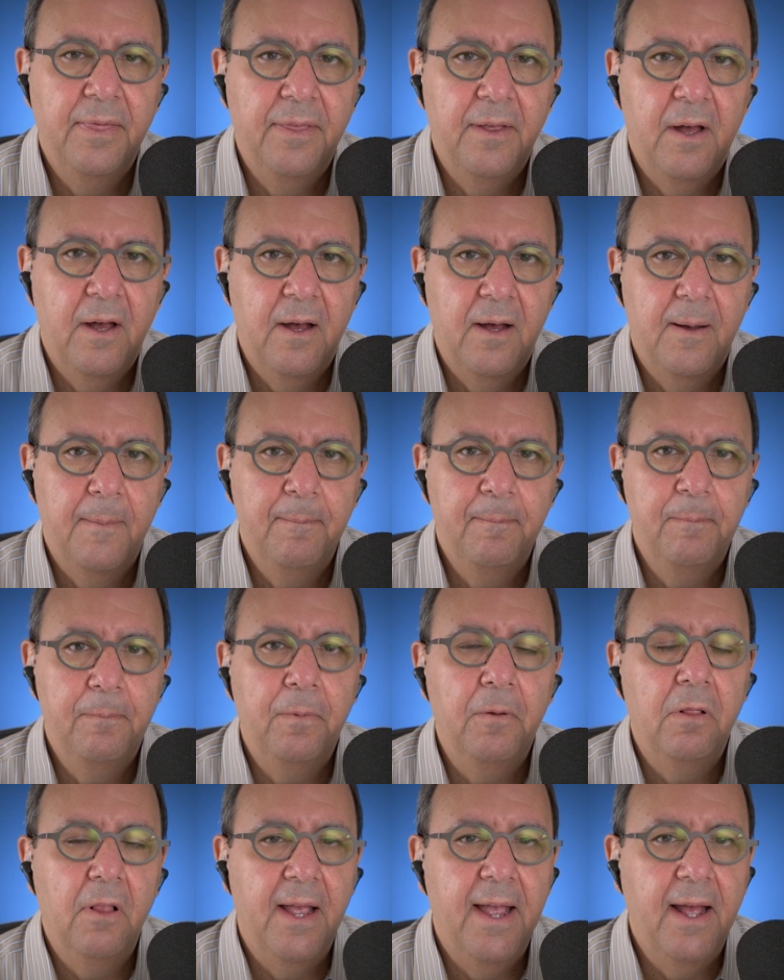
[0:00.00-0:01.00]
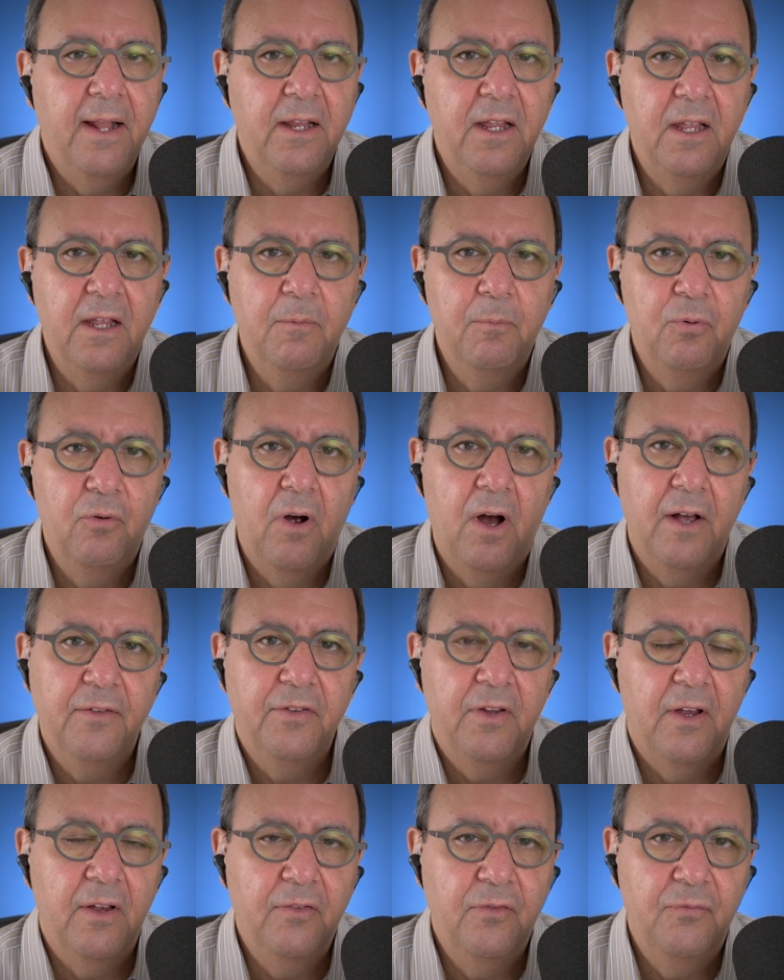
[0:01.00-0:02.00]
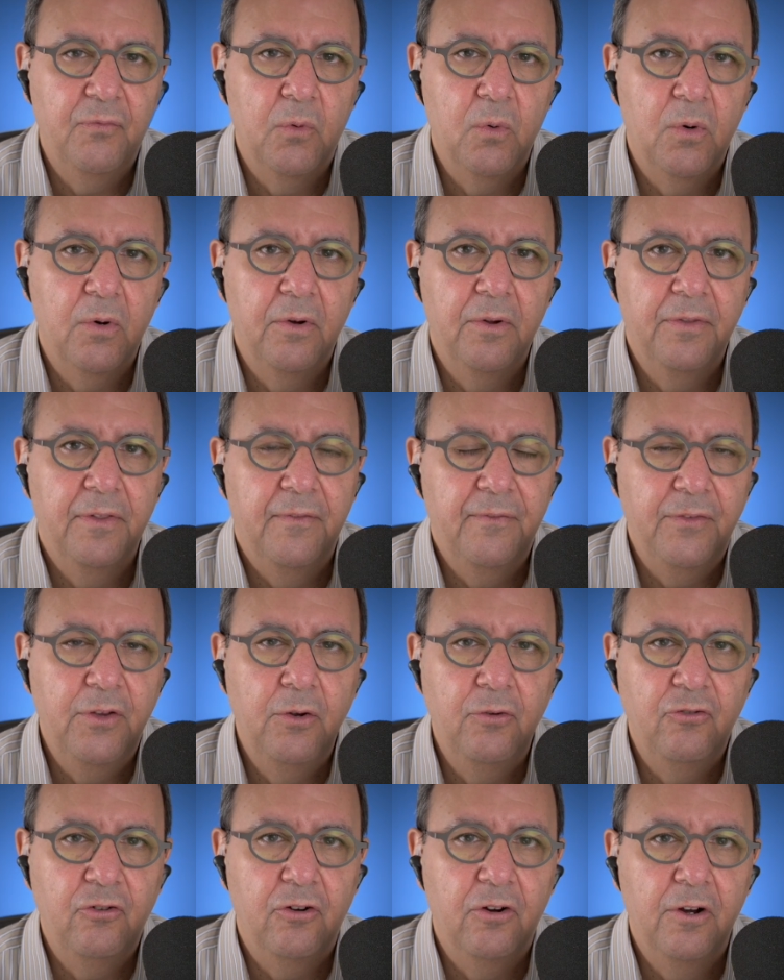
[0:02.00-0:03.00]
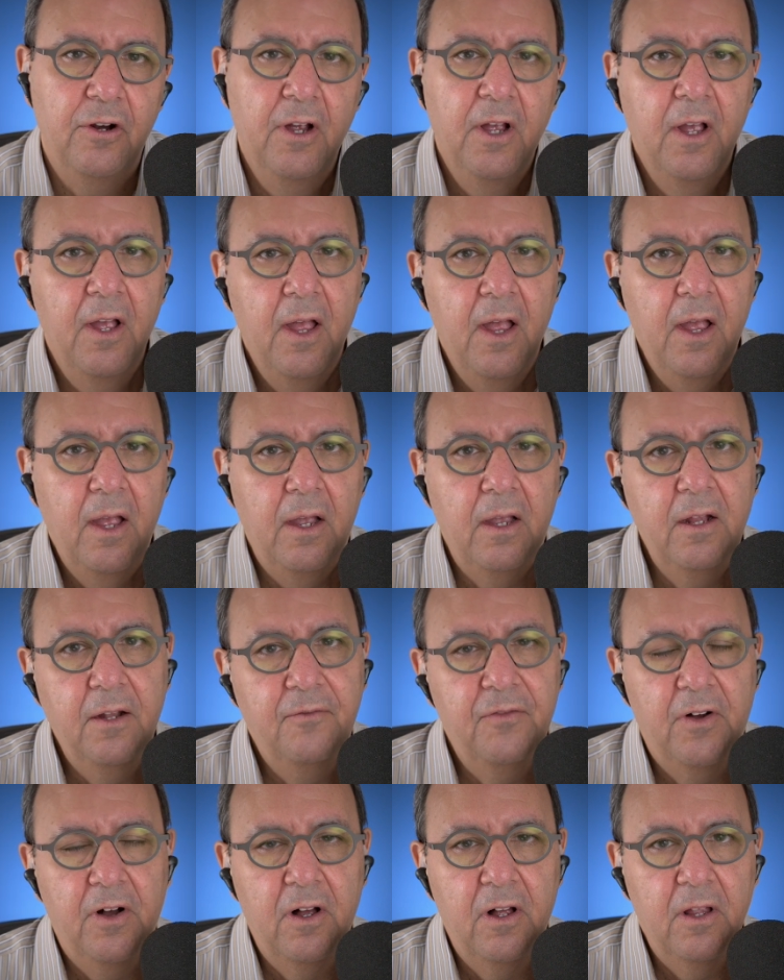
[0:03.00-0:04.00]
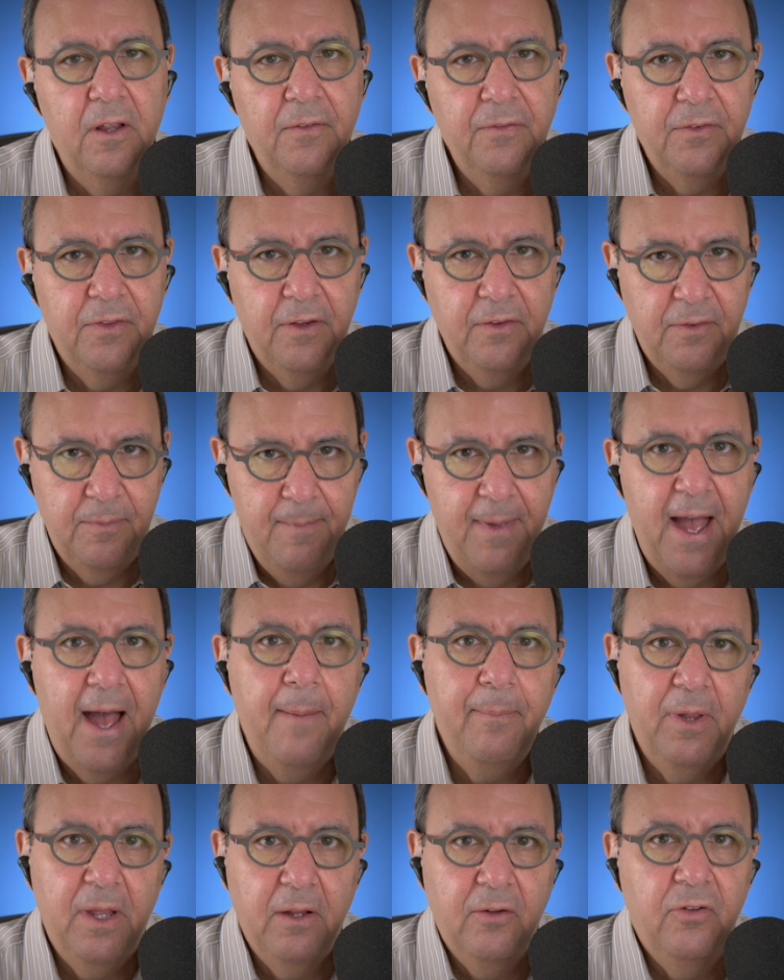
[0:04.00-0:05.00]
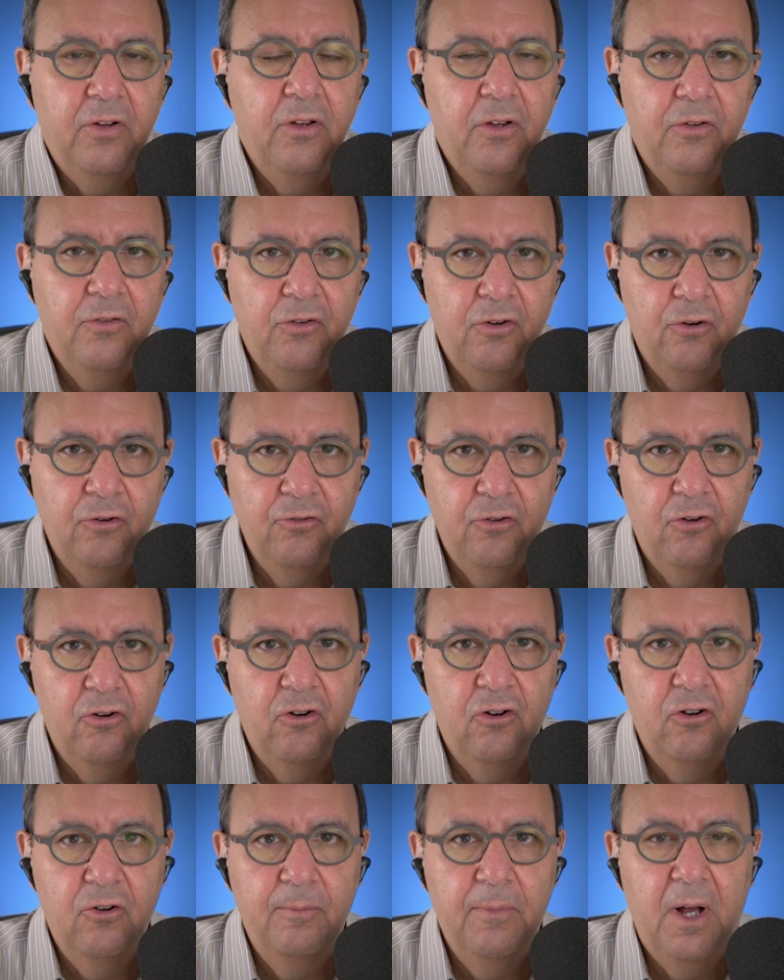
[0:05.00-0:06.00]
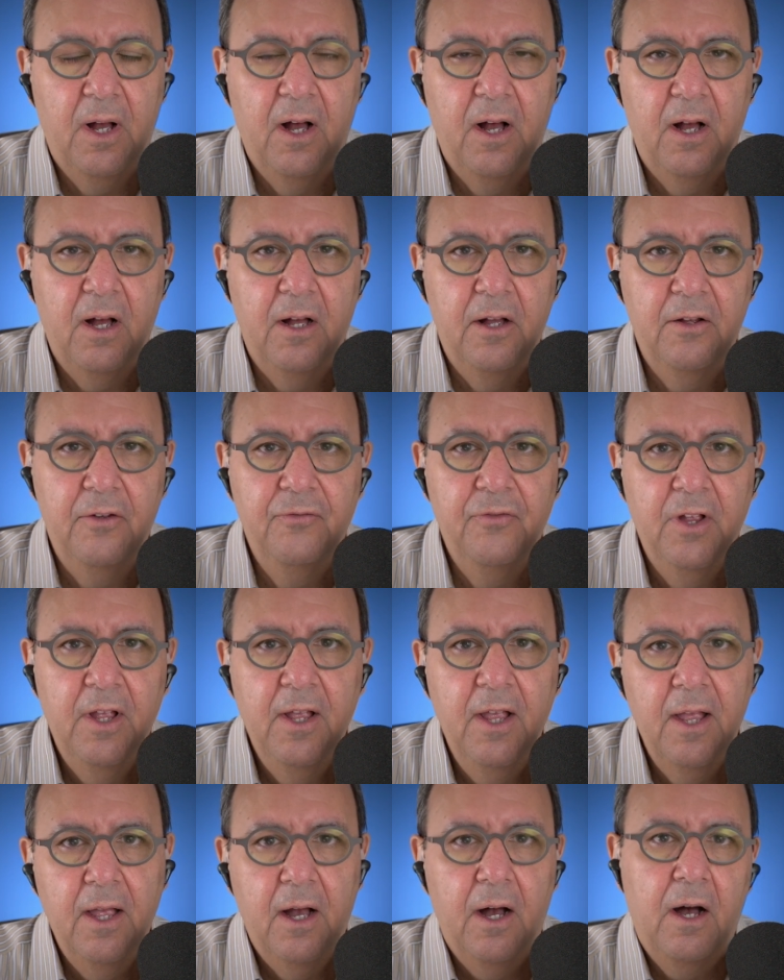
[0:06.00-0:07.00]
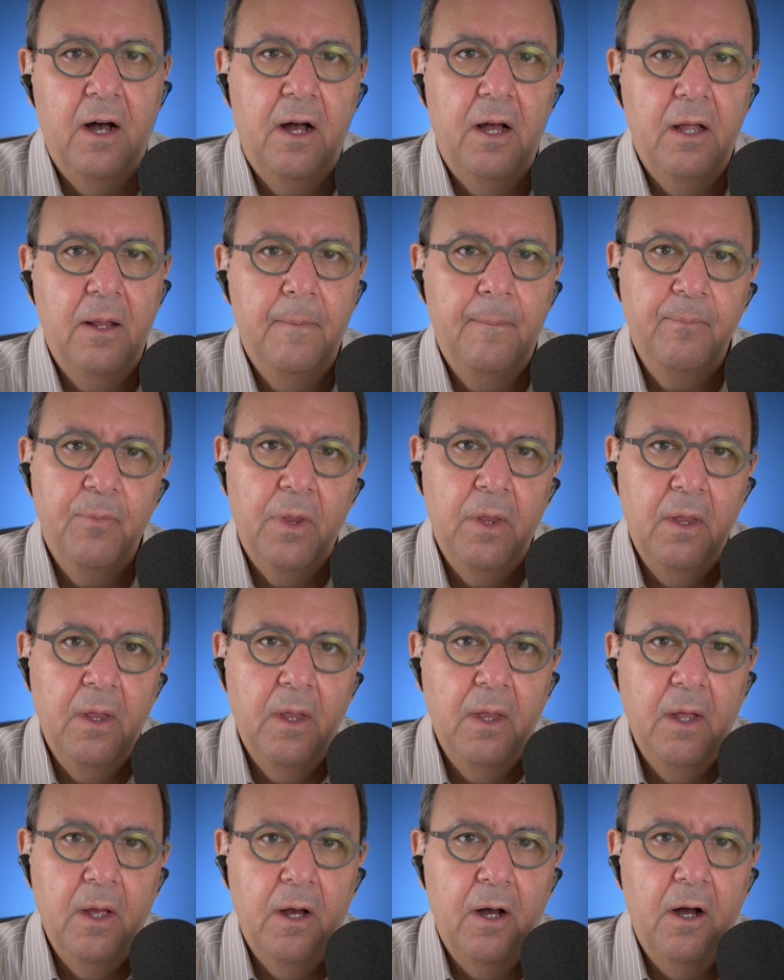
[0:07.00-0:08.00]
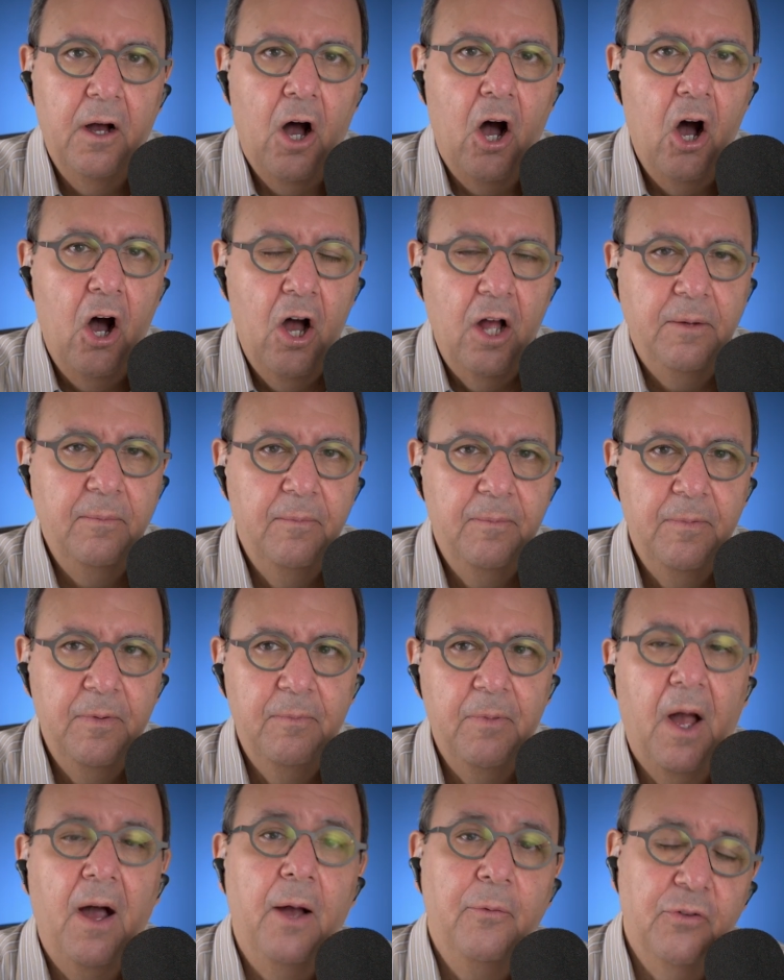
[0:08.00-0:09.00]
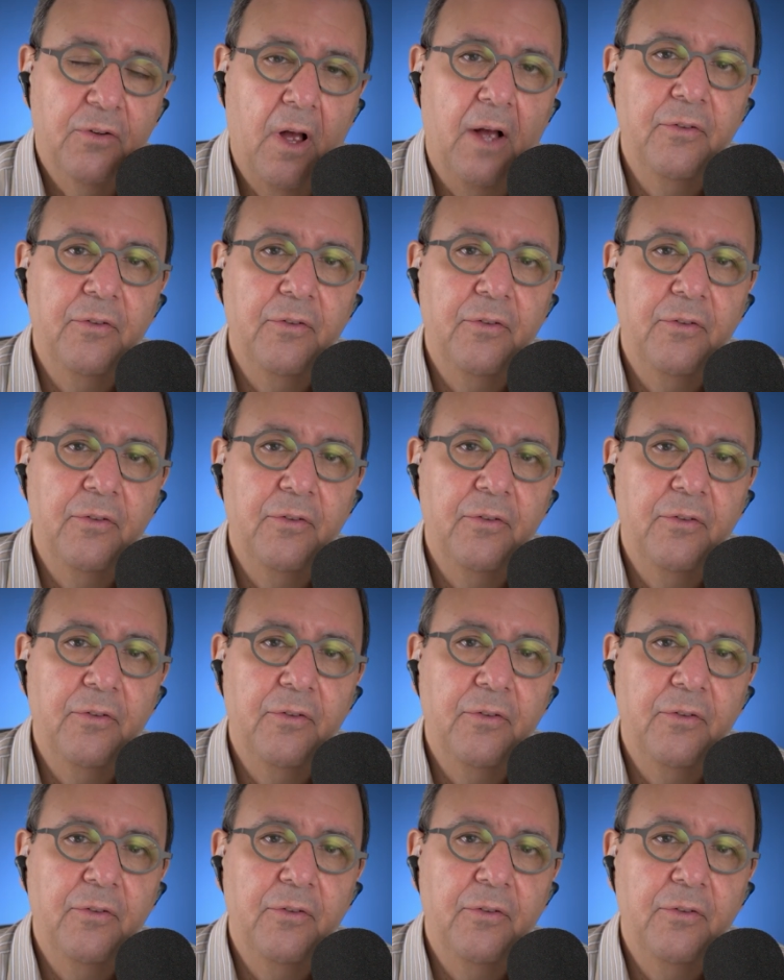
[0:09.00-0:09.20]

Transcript: the planning process for the future involves this mapping, to use your term, of uh, on I was, I